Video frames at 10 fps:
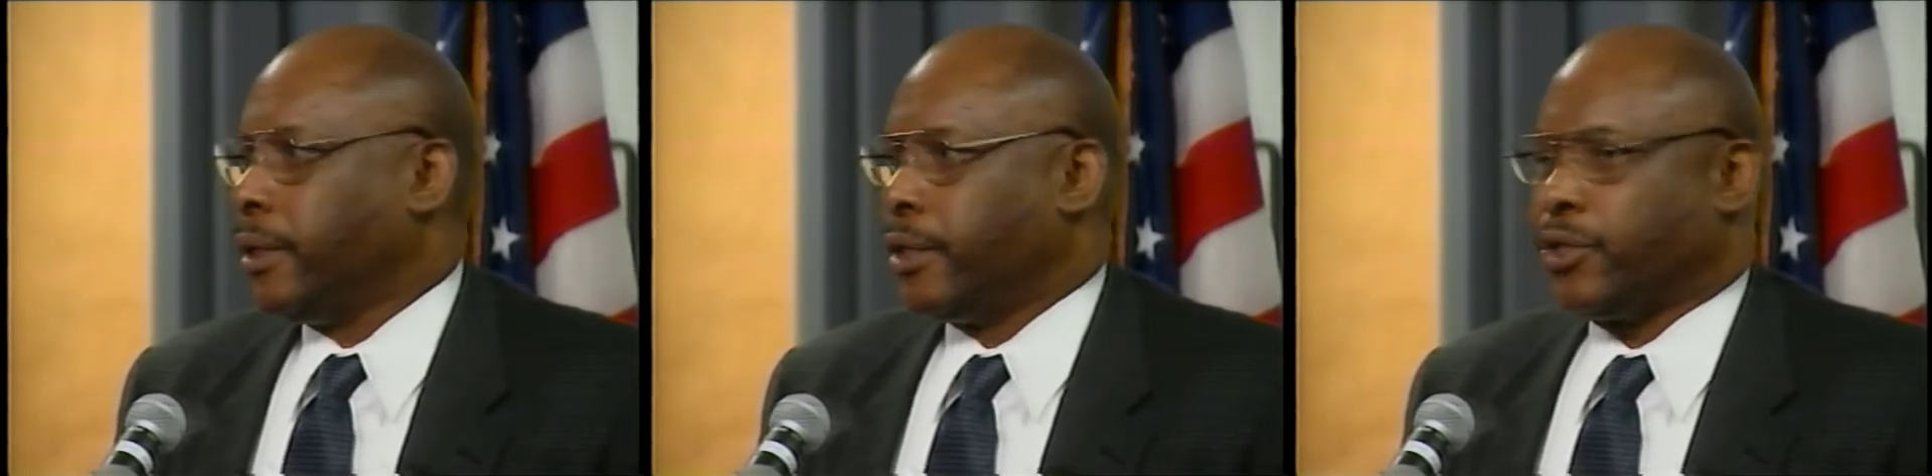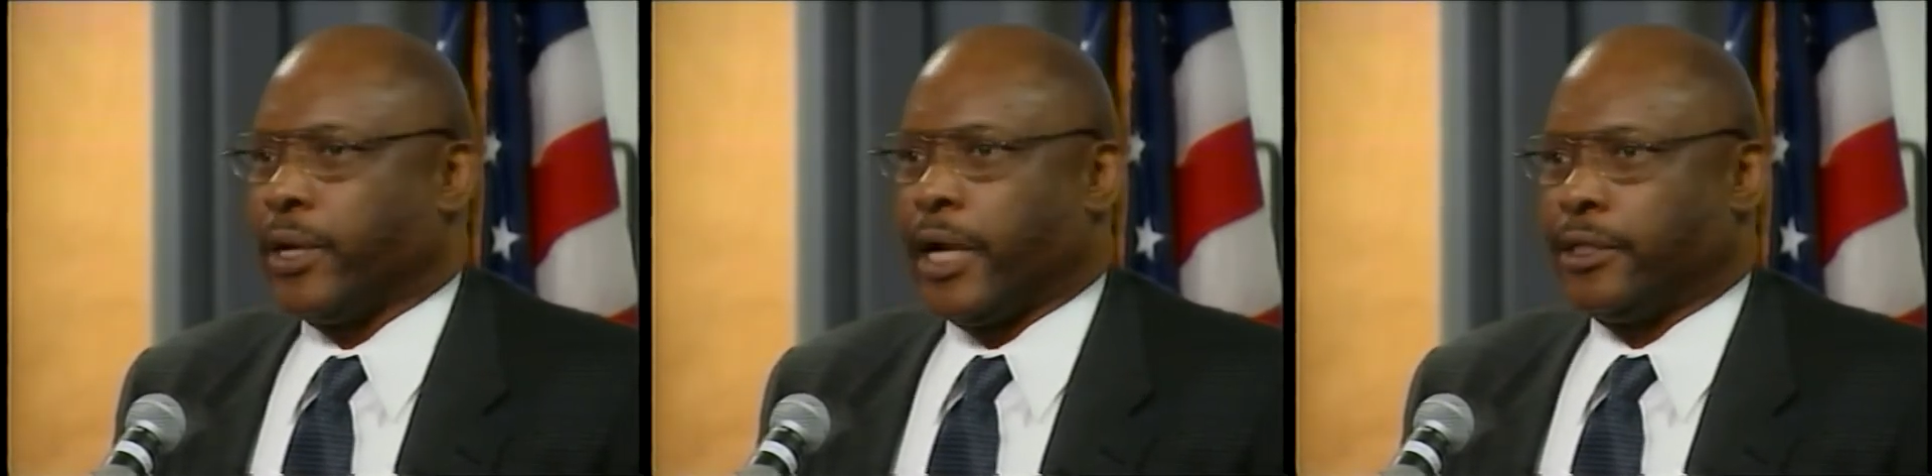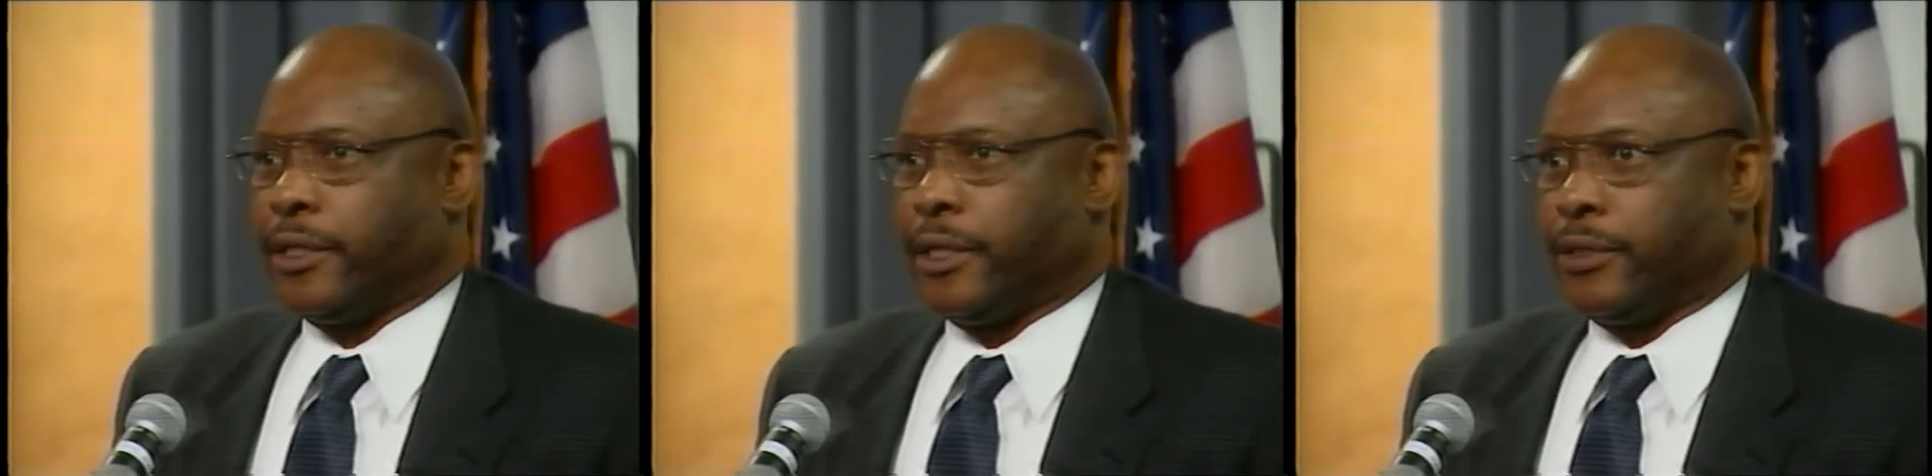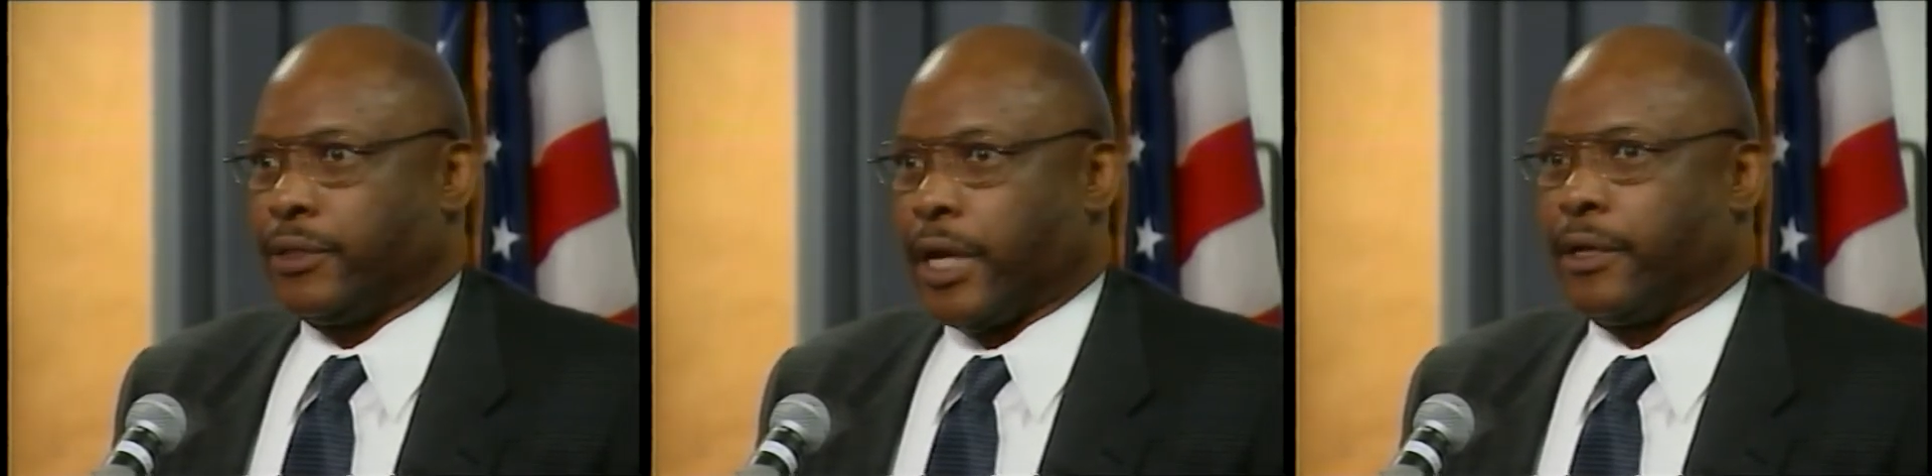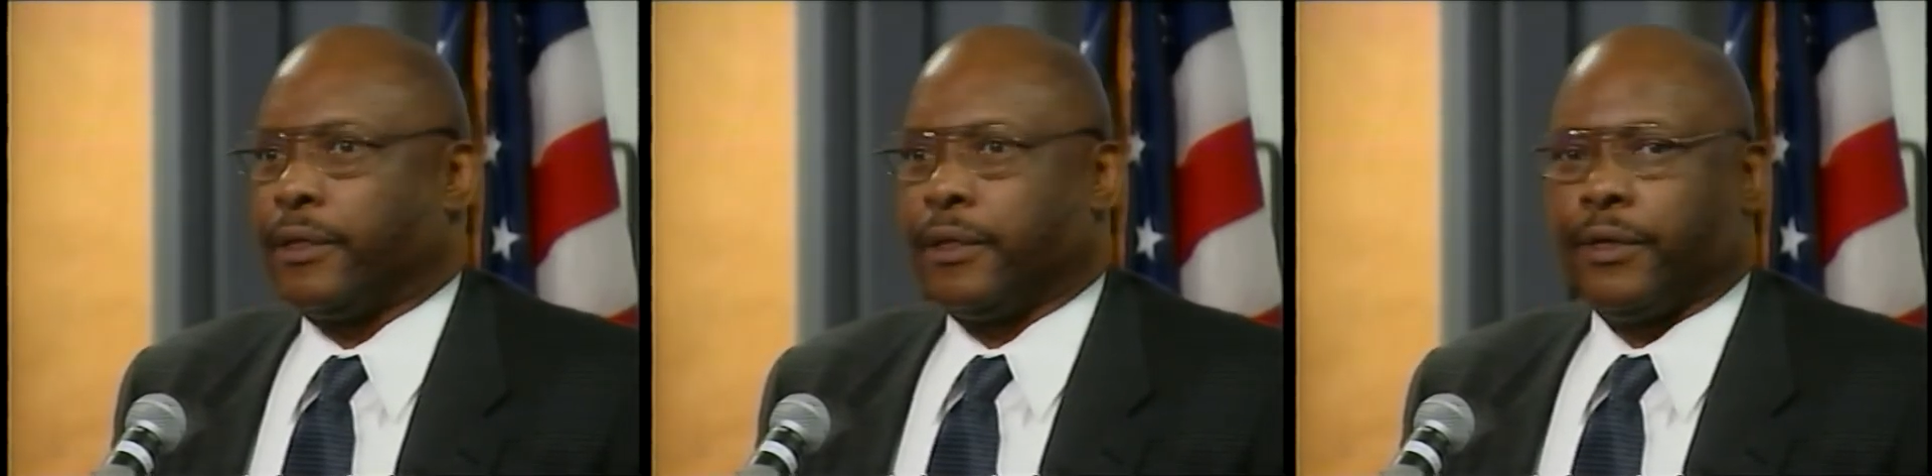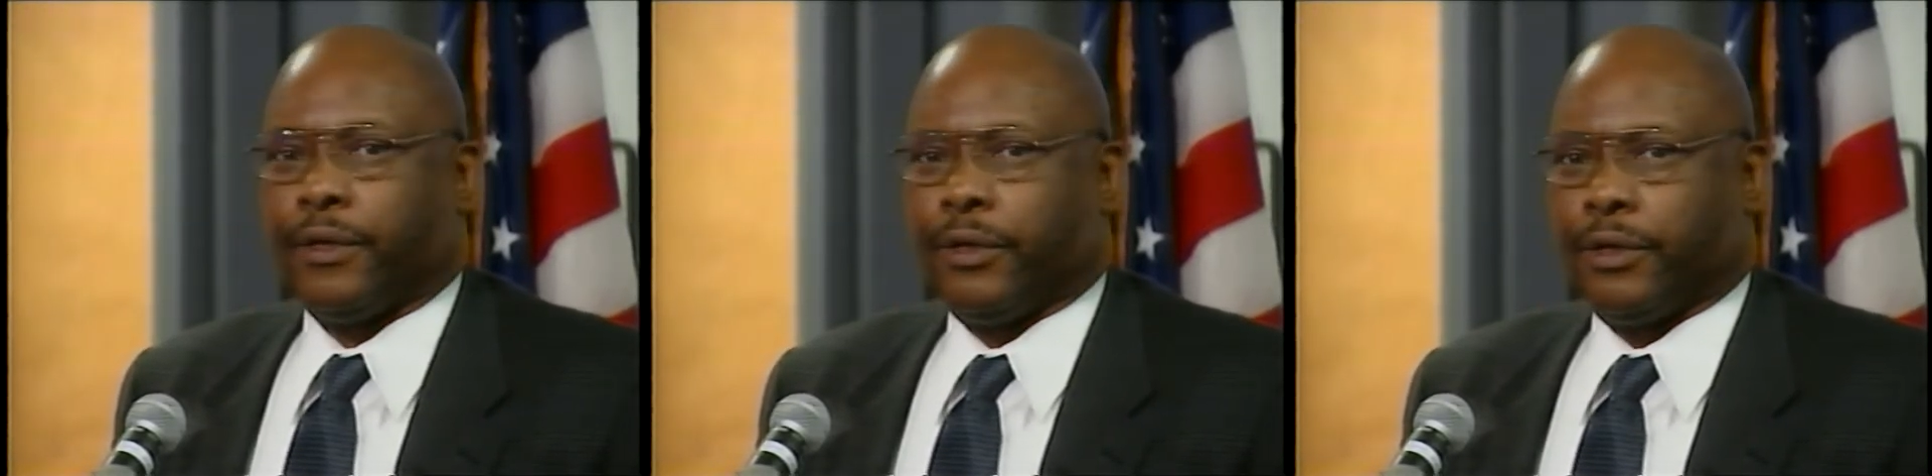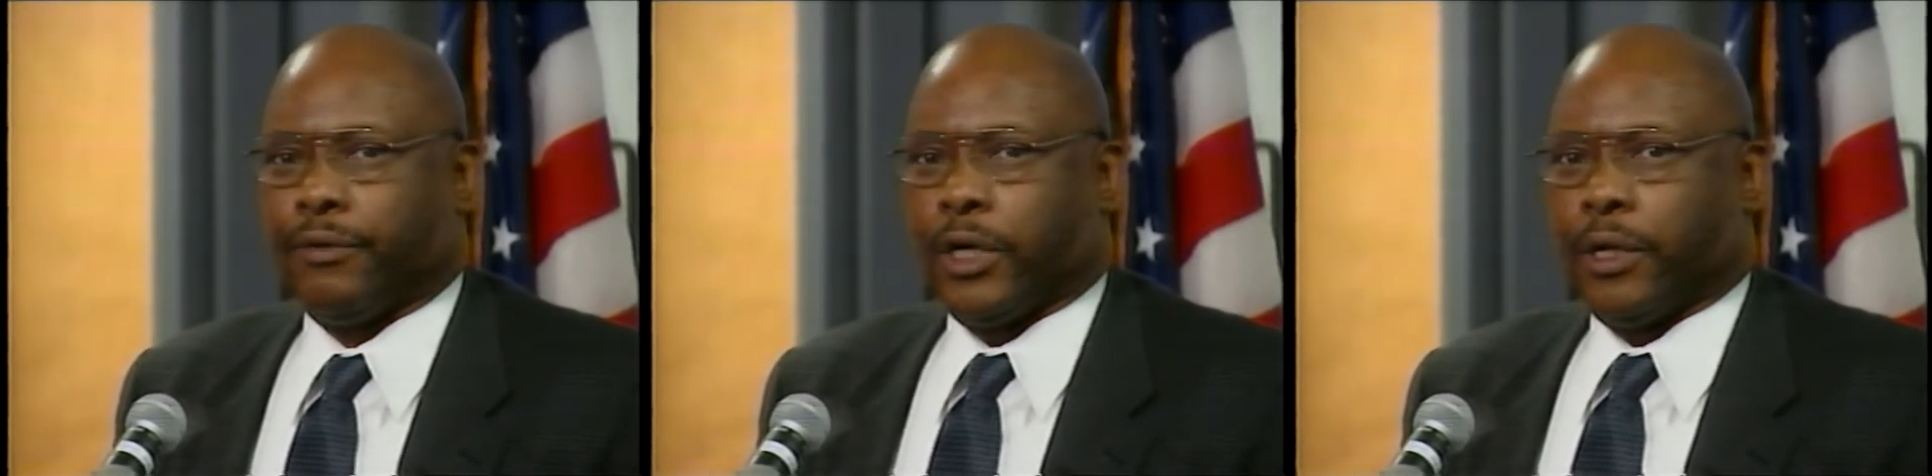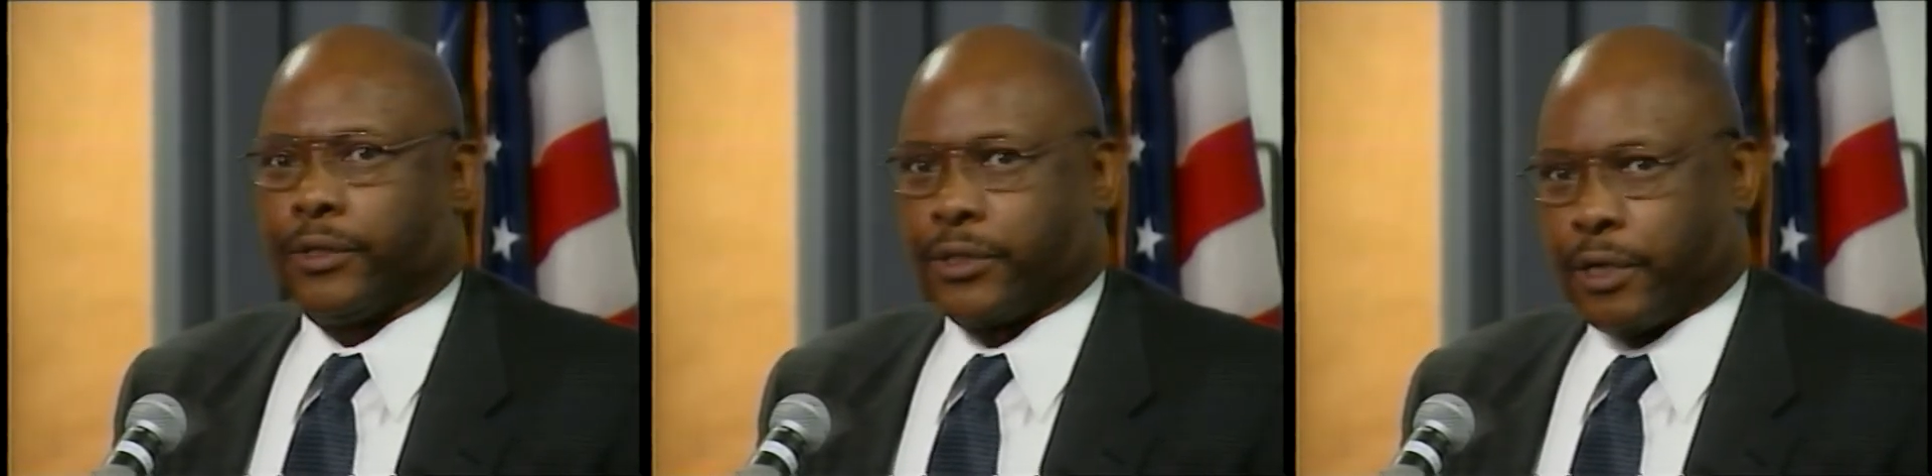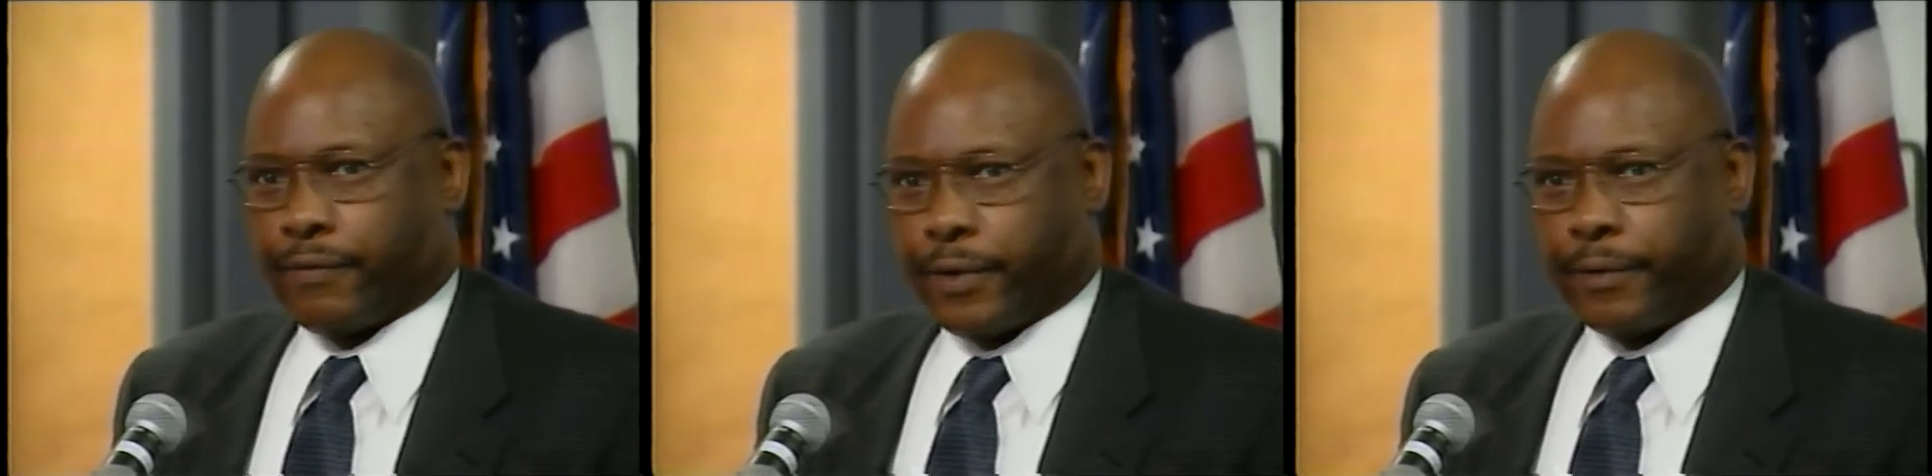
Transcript: the tragedies that you've all suffered.